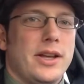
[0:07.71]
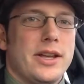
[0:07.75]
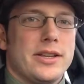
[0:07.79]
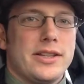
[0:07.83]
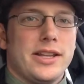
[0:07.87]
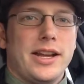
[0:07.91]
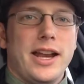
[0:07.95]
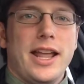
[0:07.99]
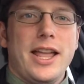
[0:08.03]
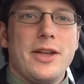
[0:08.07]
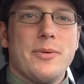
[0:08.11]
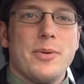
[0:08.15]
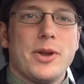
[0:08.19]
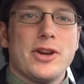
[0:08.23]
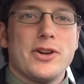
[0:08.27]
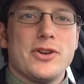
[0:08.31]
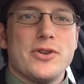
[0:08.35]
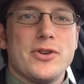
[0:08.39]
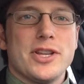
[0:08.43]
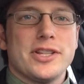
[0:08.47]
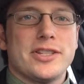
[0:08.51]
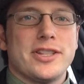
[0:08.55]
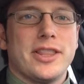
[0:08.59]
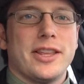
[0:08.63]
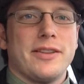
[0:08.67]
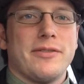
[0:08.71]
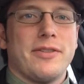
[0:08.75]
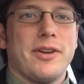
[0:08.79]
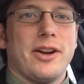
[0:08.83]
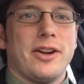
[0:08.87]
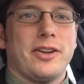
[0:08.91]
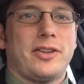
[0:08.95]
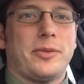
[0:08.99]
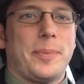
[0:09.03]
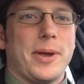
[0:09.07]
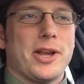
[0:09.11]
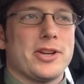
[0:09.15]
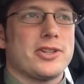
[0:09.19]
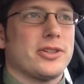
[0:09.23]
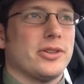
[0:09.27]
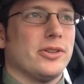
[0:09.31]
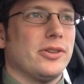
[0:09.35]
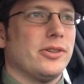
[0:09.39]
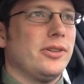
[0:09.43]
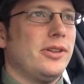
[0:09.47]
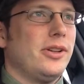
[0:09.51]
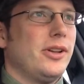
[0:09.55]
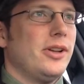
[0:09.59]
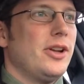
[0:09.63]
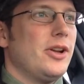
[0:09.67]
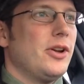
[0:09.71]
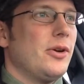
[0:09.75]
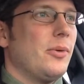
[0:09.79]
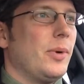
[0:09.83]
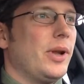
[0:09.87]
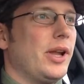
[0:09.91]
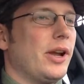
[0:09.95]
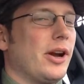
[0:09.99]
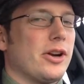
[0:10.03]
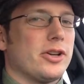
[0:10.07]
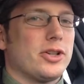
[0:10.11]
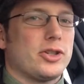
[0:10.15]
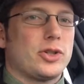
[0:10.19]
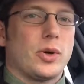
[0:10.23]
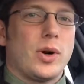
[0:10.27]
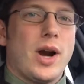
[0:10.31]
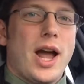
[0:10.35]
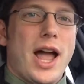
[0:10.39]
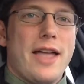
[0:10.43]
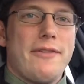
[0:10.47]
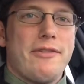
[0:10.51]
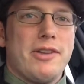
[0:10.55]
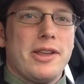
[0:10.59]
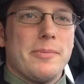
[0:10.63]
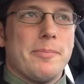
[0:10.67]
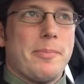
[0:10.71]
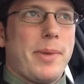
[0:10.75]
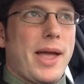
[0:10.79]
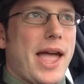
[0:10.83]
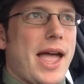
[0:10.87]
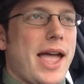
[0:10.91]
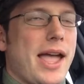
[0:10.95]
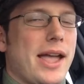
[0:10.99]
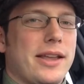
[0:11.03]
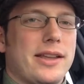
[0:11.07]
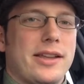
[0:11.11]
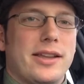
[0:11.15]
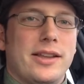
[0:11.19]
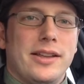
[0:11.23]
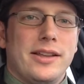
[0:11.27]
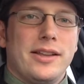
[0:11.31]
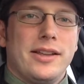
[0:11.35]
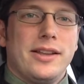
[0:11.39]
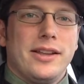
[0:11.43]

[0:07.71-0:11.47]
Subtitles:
Today we are doing something very special. We are driving back